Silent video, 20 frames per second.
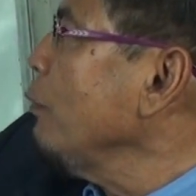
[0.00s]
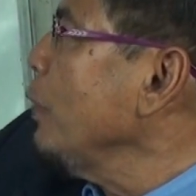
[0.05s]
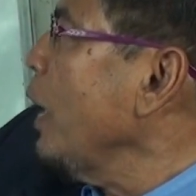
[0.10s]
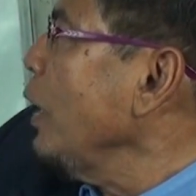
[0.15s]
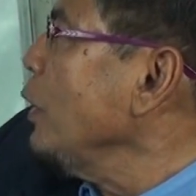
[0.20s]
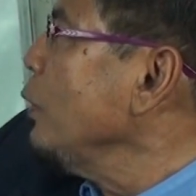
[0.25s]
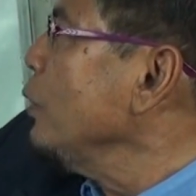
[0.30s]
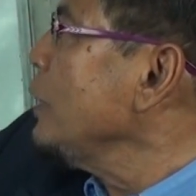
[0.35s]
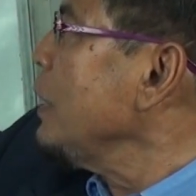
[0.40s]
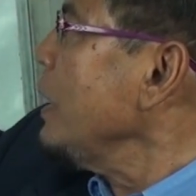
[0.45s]

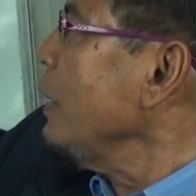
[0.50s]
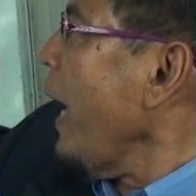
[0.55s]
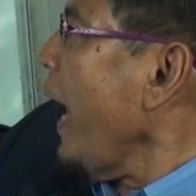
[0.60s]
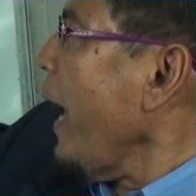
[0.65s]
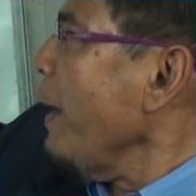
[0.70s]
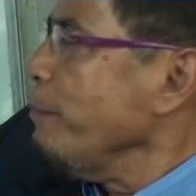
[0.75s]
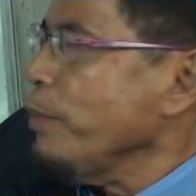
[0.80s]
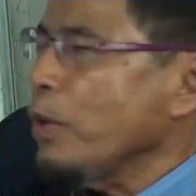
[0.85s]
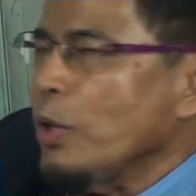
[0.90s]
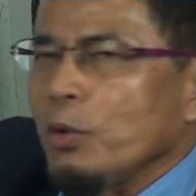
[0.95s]
are using
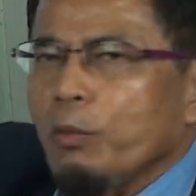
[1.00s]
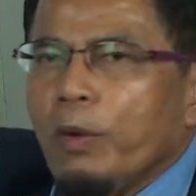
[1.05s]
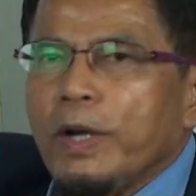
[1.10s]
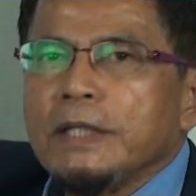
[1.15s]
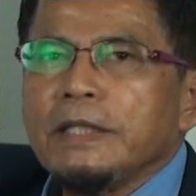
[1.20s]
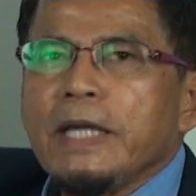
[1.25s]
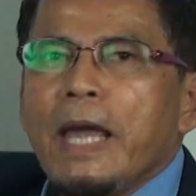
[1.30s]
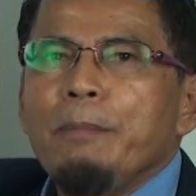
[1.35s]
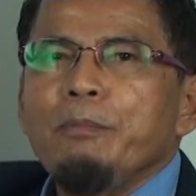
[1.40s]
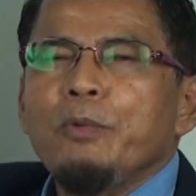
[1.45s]
MQ. What
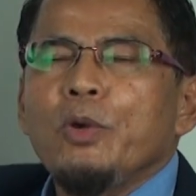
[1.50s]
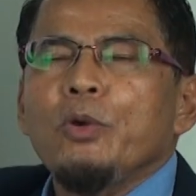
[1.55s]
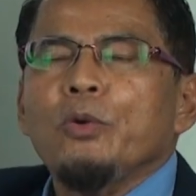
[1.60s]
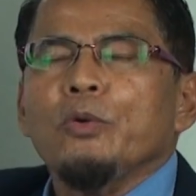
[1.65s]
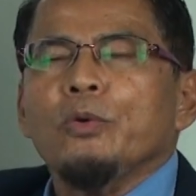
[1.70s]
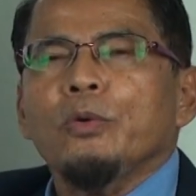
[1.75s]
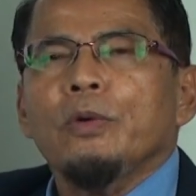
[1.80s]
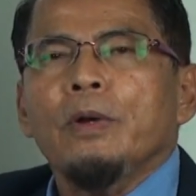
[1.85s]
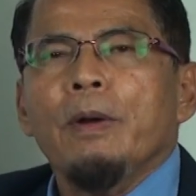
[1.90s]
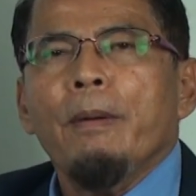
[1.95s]
is
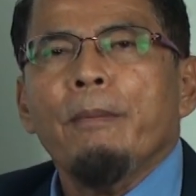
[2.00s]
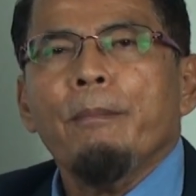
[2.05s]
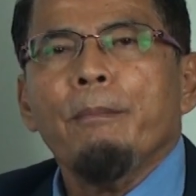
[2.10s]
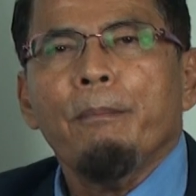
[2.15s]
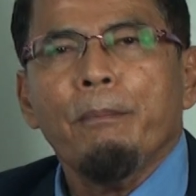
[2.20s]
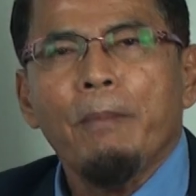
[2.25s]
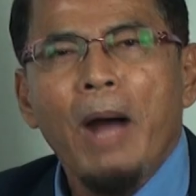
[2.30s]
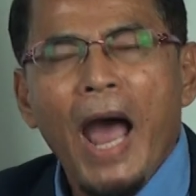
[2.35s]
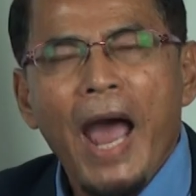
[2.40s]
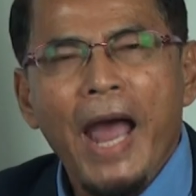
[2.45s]
MQ?
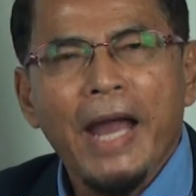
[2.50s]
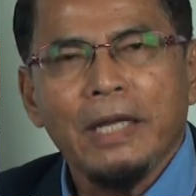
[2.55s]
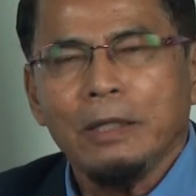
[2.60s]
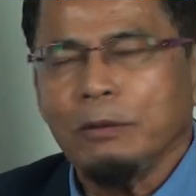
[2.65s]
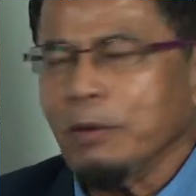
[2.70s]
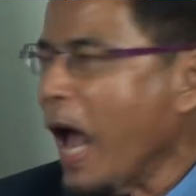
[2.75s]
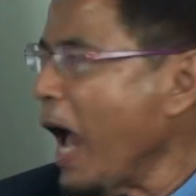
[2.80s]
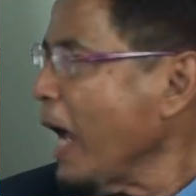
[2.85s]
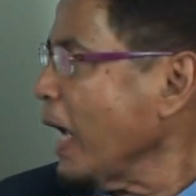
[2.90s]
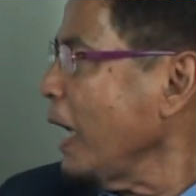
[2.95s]

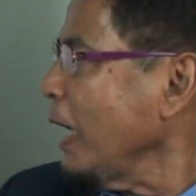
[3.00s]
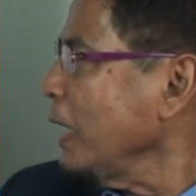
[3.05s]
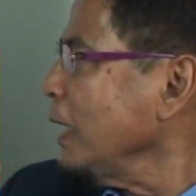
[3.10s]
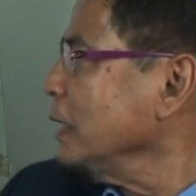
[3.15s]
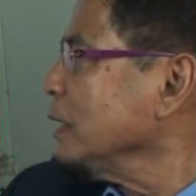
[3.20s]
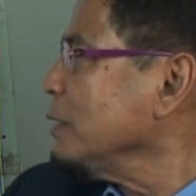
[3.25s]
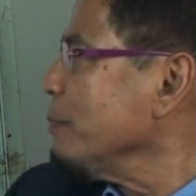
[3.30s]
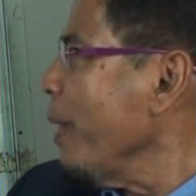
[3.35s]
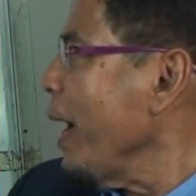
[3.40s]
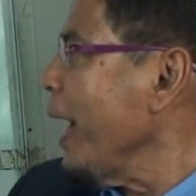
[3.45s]
Mind.
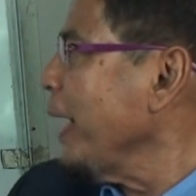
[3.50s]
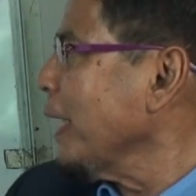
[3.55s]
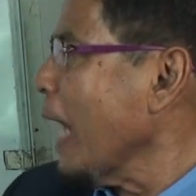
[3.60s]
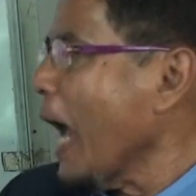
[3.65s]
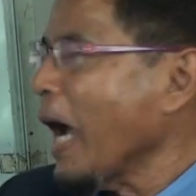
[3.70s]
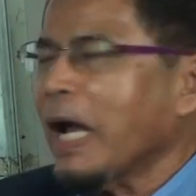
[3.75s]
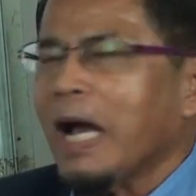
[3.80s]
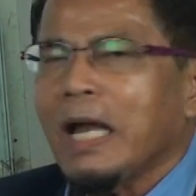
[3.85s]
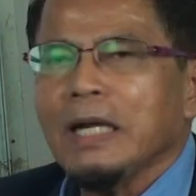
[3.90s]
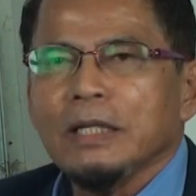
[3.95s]
Akal is mind.
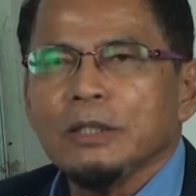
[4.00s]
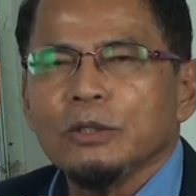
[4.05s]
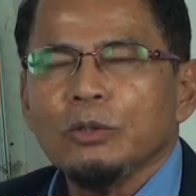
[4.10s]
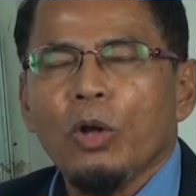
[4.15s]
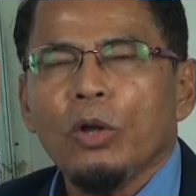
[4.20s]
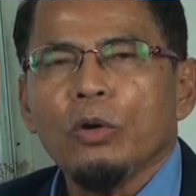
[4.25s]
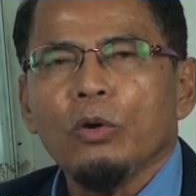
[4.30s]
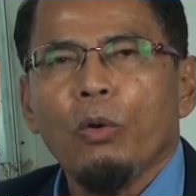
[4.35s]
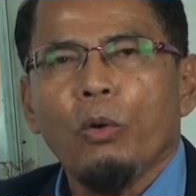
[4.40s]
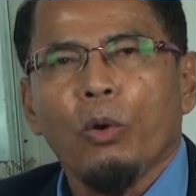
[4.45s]
Akal is
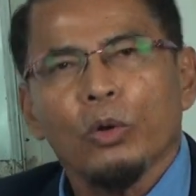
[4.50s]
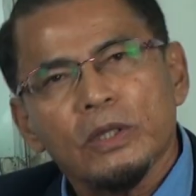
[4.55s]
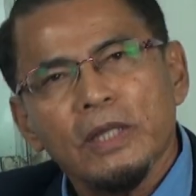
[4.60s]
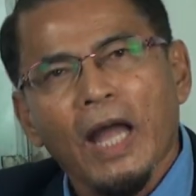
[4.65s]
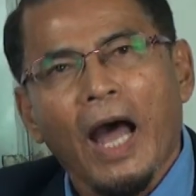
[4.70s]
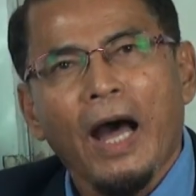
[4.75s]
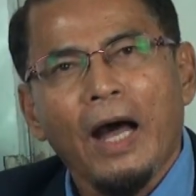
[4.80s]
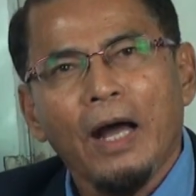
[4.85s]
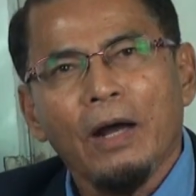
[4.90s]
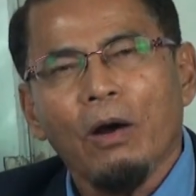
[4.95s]
not
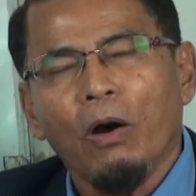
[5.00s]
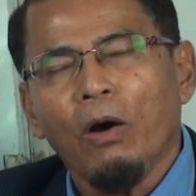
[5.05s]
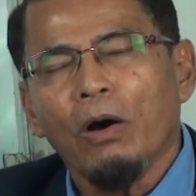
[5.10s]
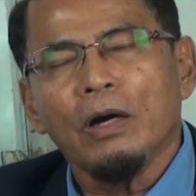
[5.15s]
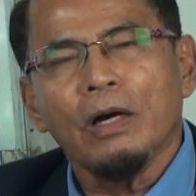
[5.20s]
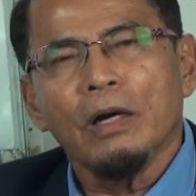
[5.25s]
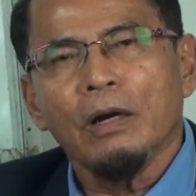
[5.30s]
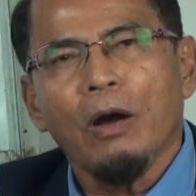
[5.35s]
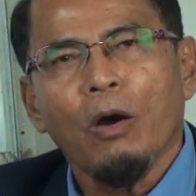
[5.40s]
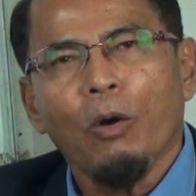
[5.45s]
otak
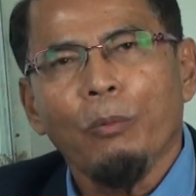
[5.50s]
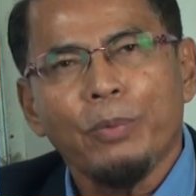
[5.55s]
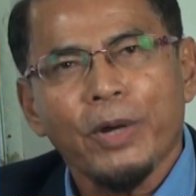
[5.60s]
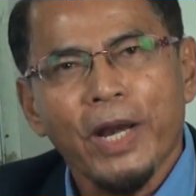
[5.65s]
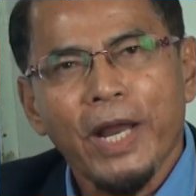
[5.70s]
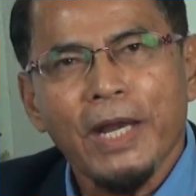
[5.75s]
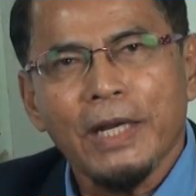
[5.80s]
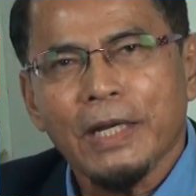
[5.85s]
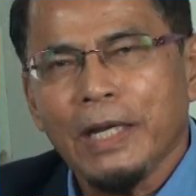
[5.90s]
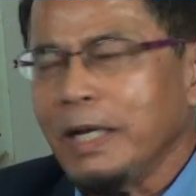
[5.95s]
or
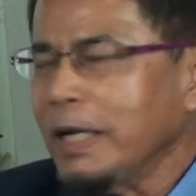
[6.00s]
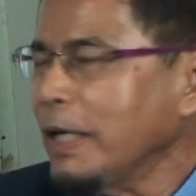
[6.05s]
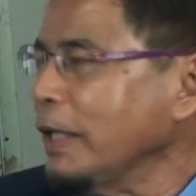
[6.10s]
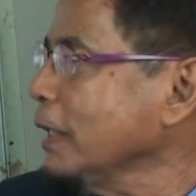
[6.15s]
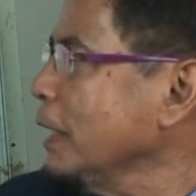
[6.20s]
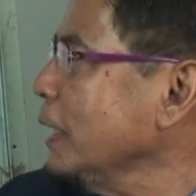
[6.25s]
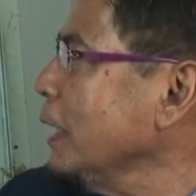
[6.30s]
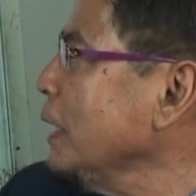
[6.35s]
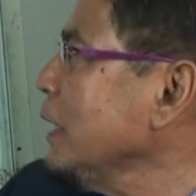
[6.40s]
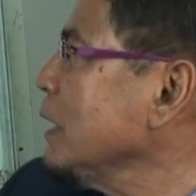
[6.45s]
brain.
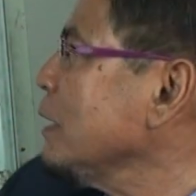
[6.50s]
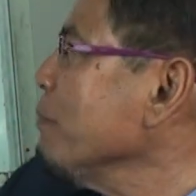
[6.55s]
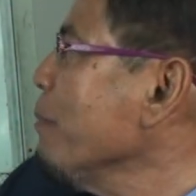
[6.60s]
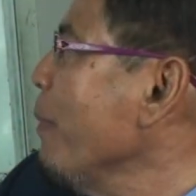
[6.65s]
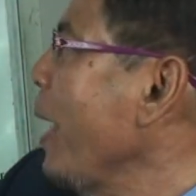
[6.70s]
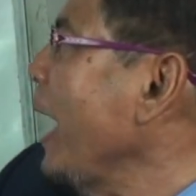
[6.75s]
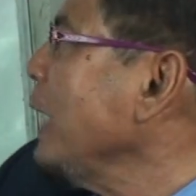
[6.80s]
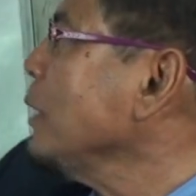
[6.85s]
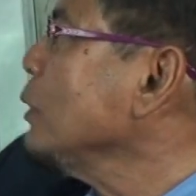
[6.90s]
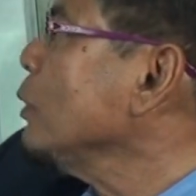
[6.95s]
It is mind.